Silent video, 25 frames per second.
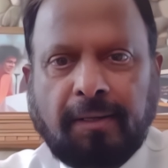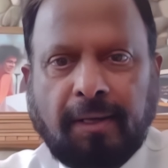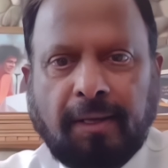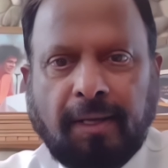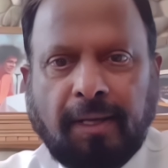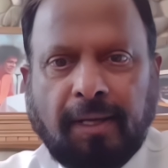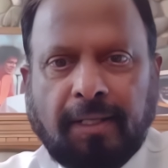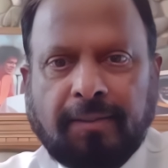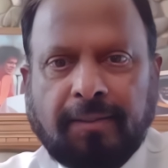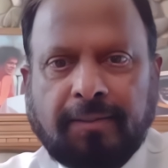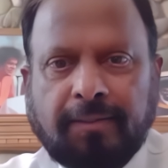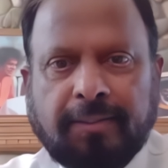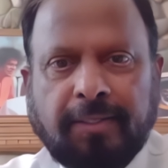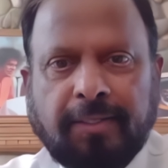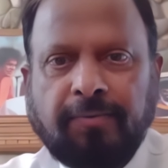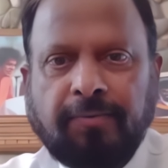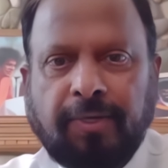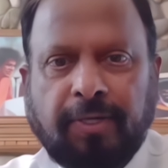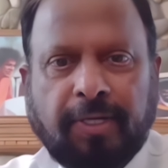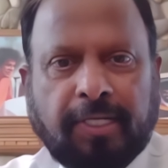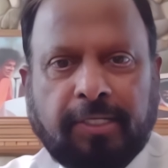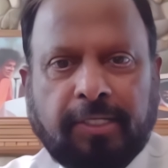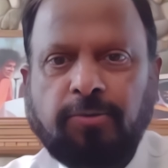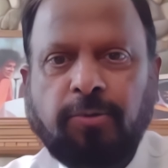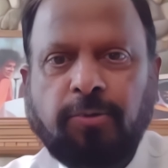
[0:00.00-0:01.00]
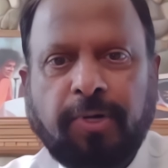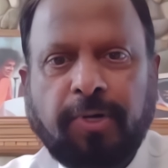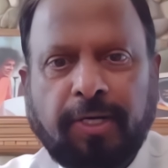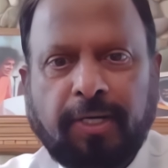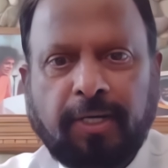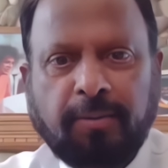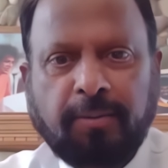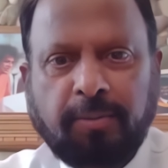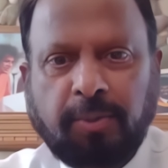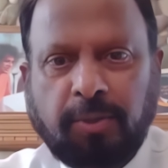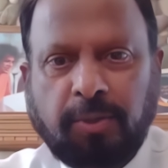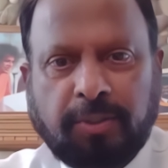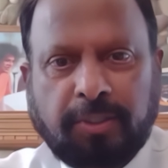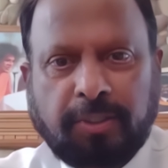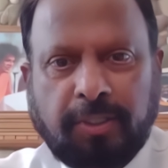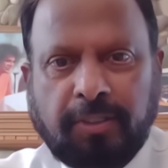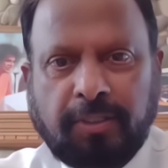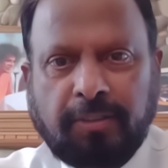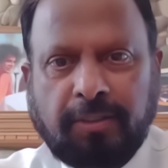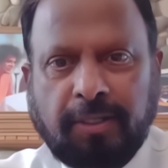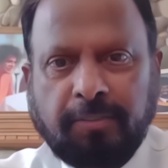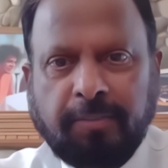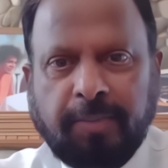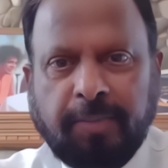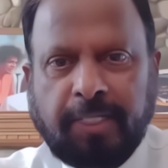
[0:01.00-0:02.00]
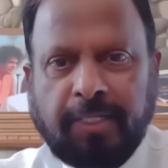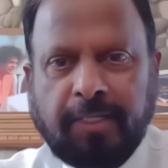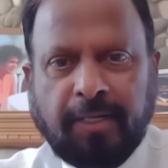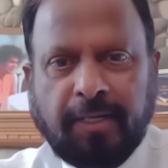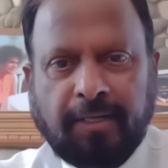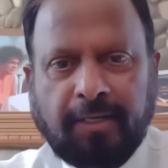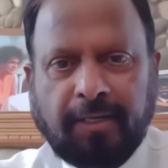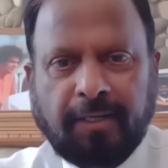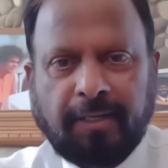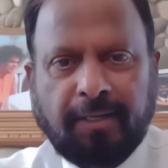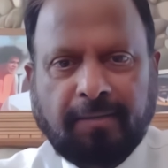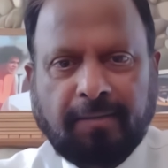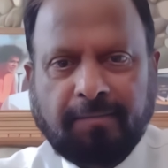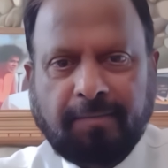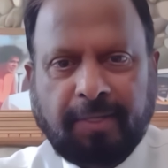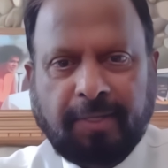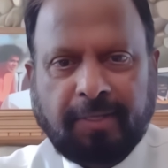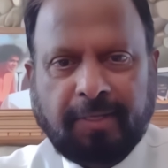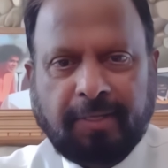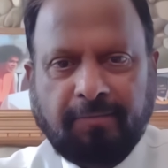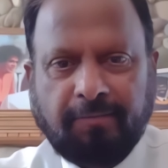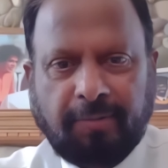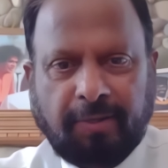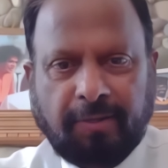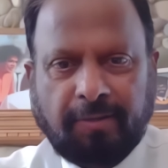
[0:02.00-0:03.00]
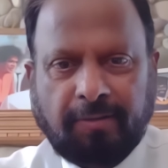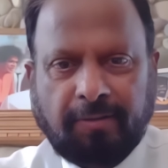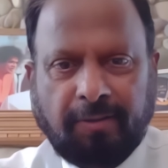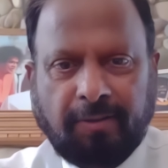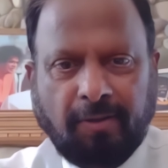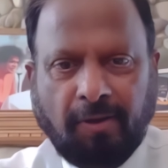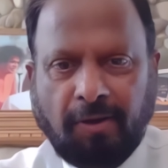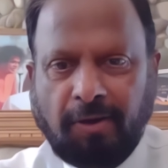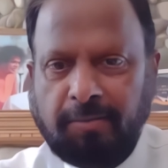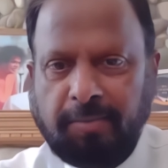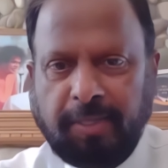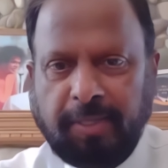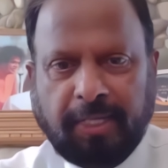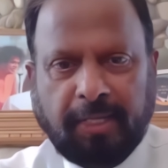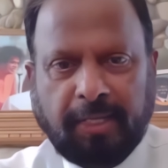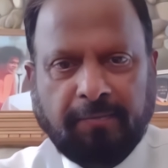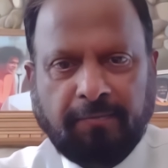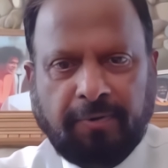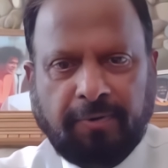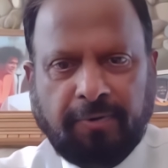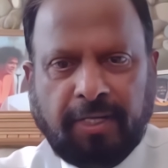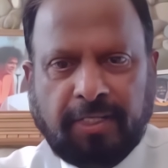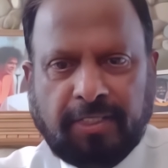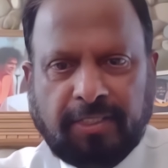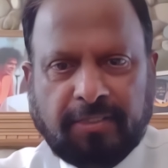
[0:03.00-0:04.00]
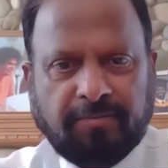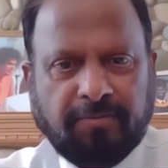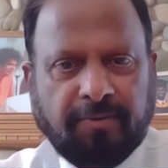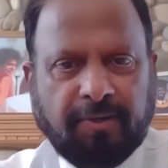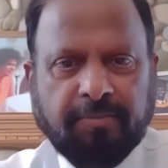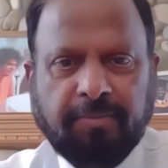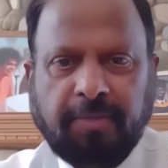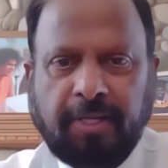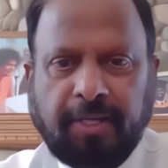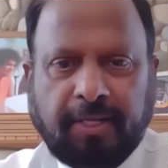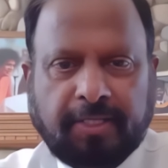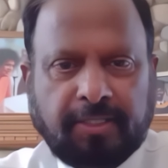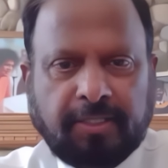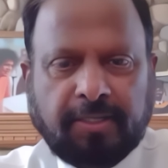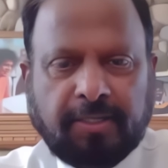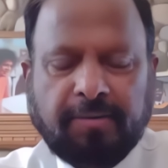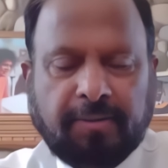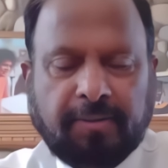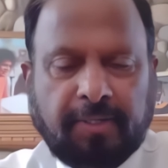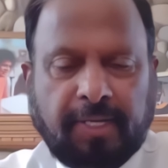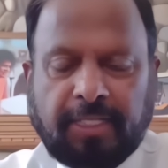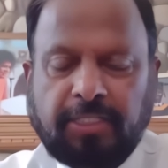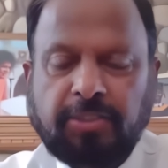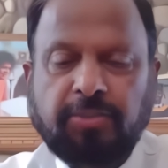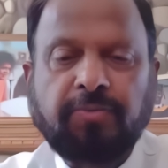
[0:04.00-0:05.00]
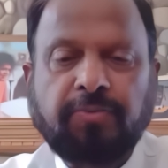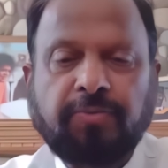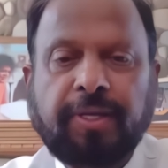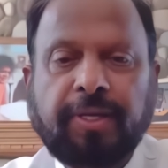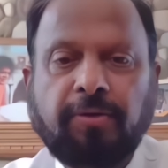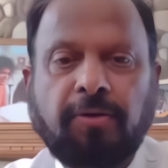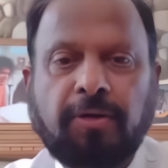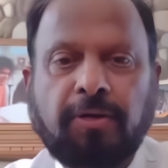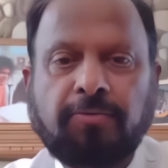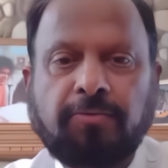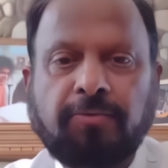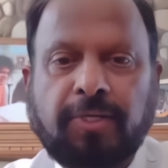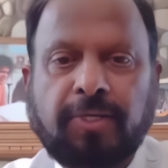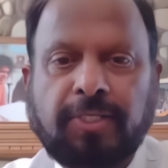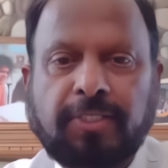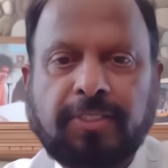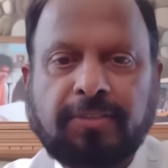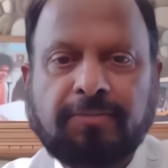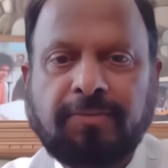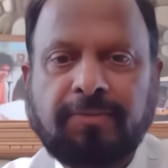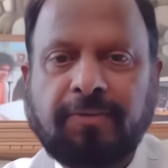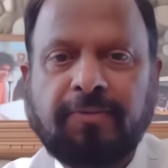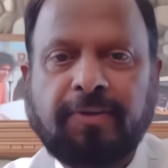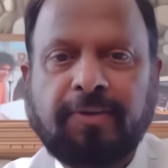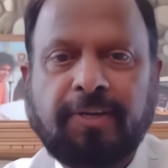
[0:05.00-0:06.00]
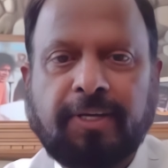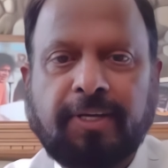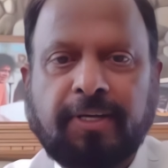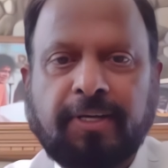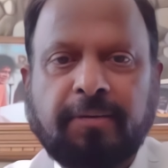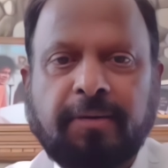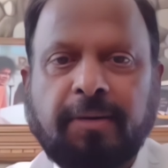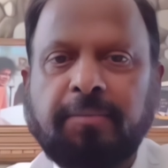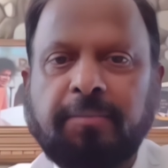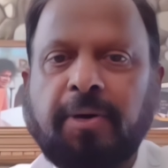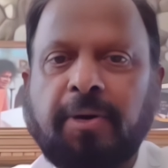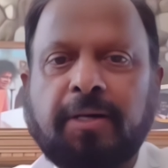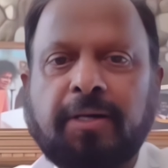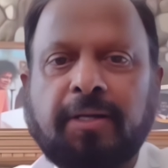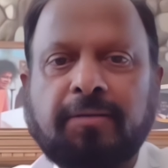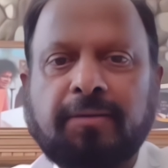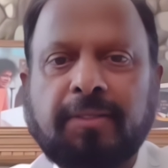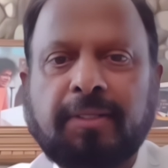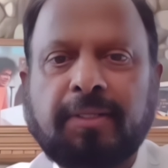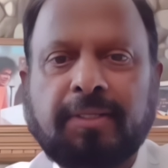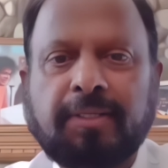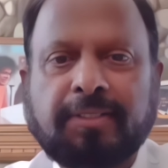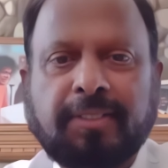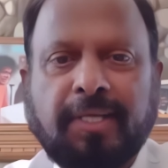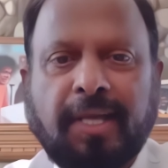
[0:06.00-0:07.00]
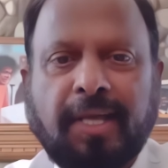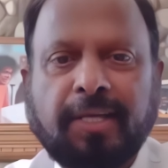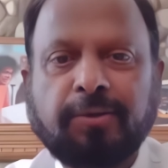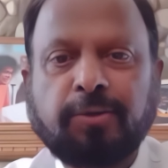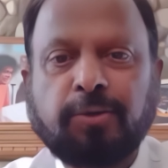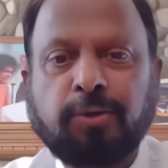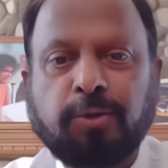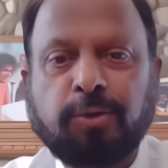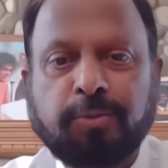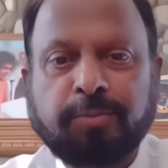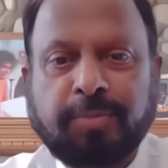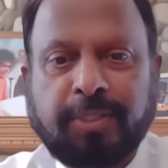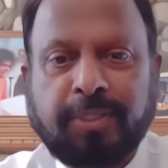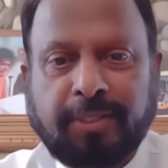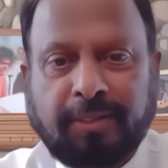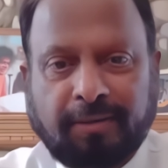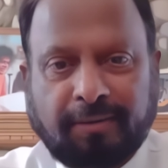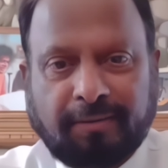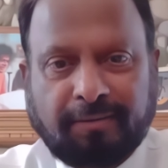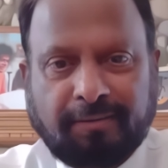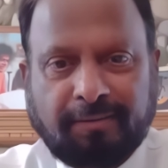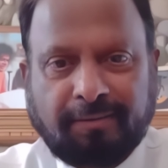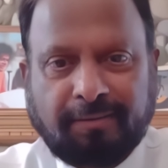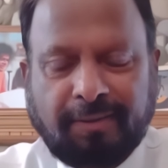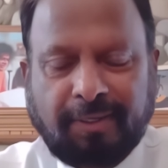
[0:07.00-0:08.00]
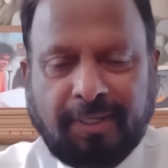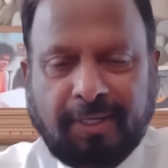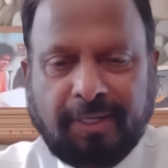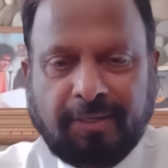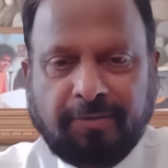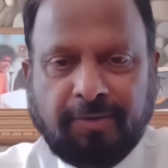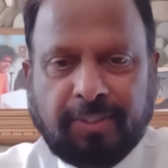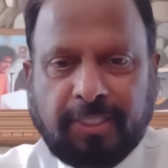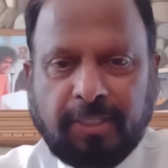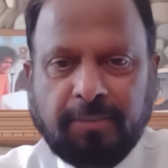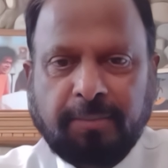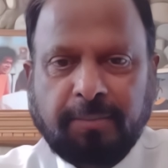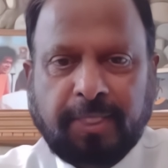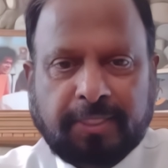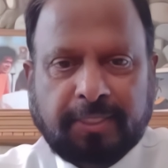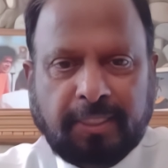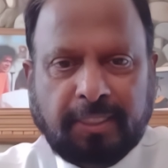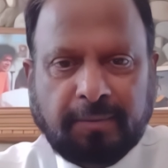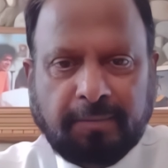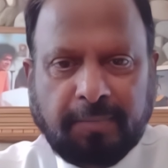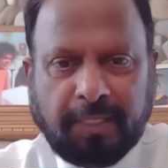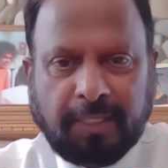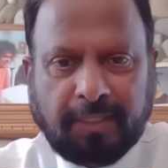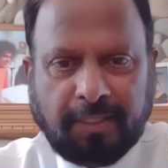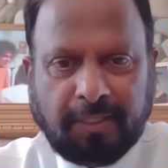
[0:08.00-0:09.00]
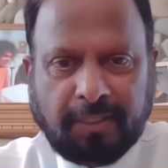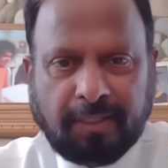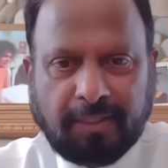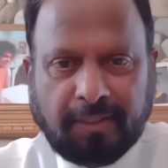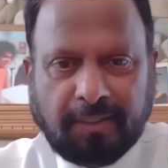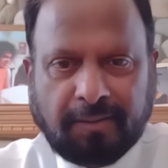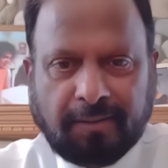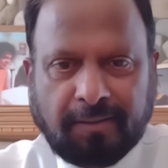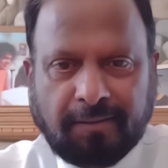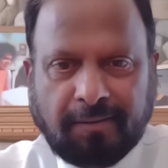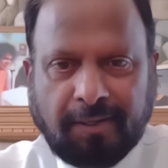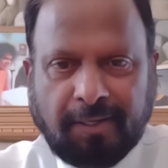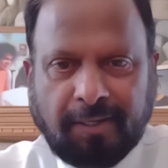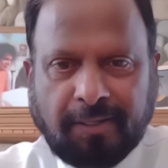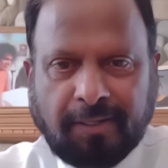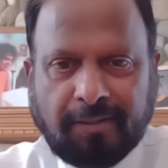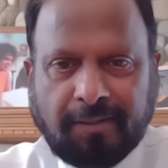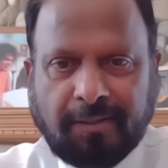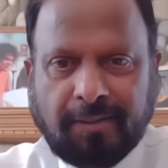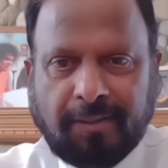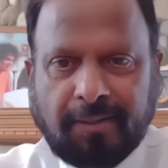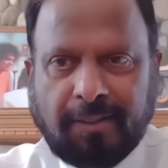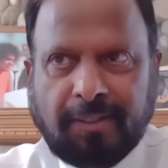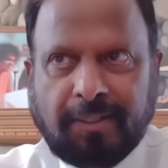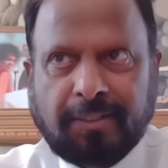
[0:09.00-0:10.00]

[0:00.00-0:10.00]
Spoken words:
And she inquired about it. Immediately, they all became friends. From next week onwards, we were part of the Sai group there. It was a bhajan mandali, right?